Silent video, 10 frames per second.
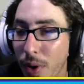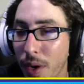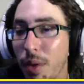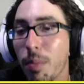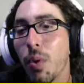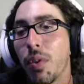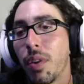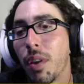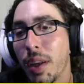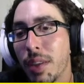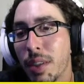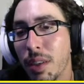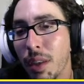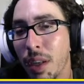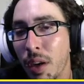
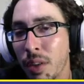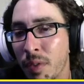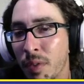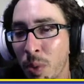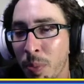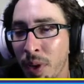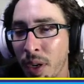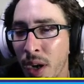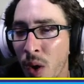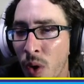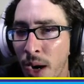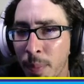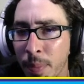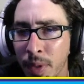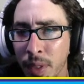it's a 4-player co-op,
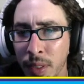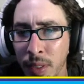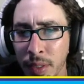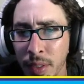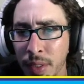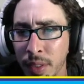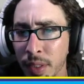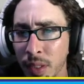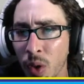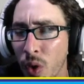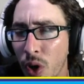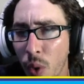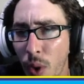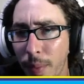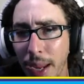local
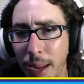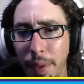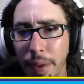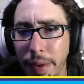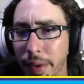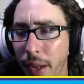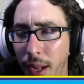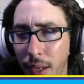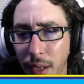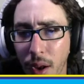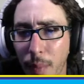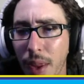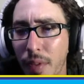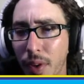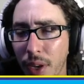co-op game that I'm
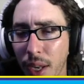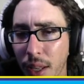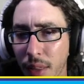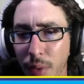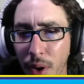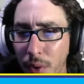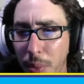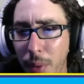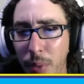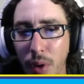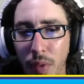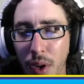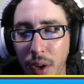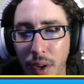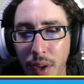never gonna get 3 other people over
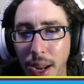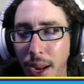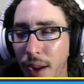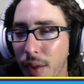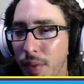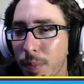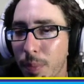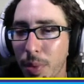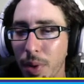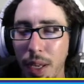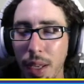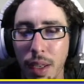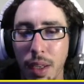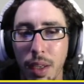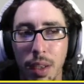here to hang out and play
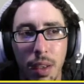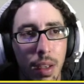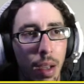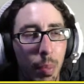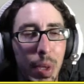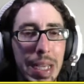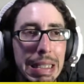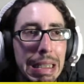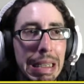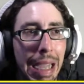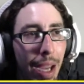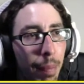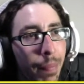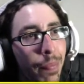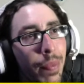a PC game.
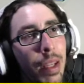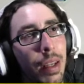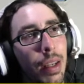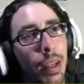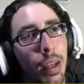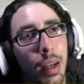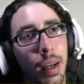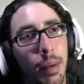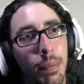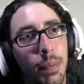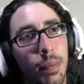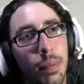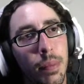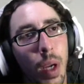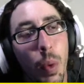
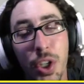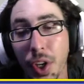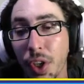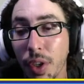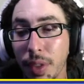I wish I could,